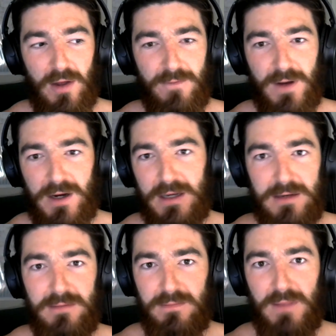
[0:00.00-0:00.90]

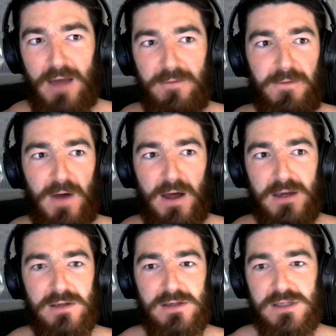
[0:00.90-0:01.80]
fucking have fun
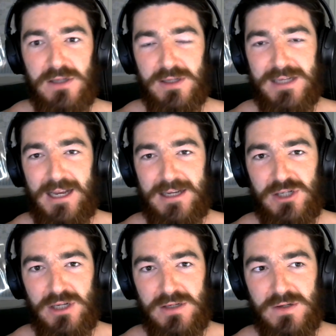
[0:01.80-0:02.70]
and just not take
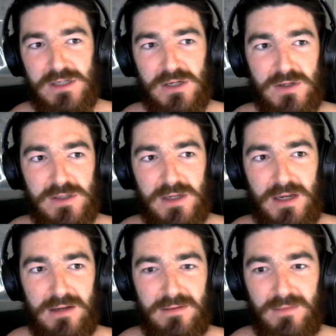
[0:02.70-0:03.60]
shit too
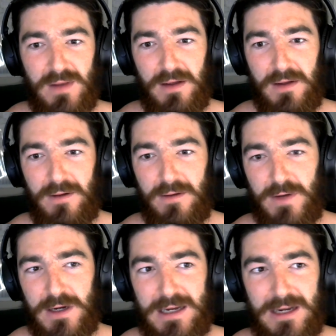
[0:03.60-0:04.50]
seriously and
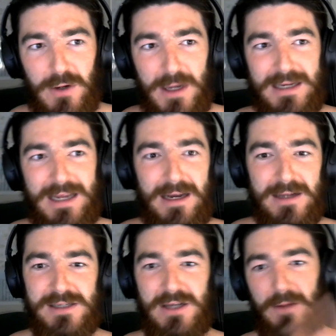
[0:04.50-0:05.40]
fucking go out and get
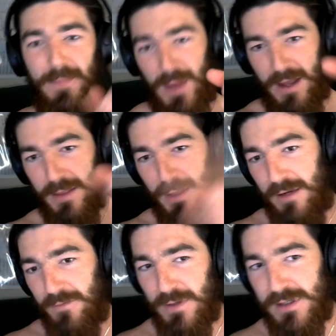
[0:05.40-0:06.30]
it. So thank
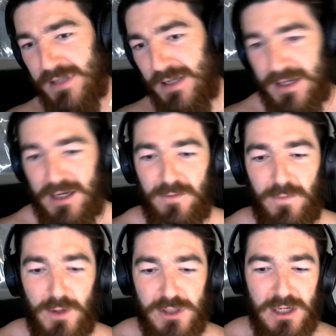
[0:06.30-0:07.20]
you for listening. Thank you
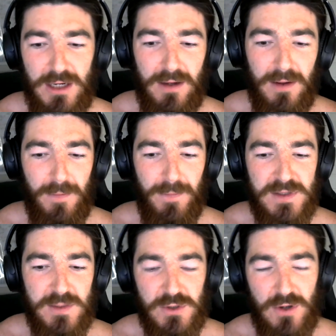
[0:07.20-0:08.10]
for watching.
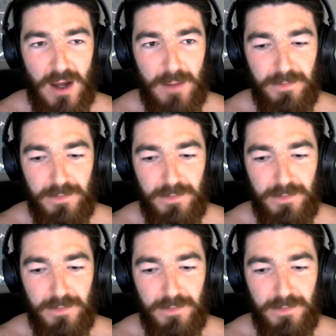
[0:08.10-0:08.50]
Subscribe.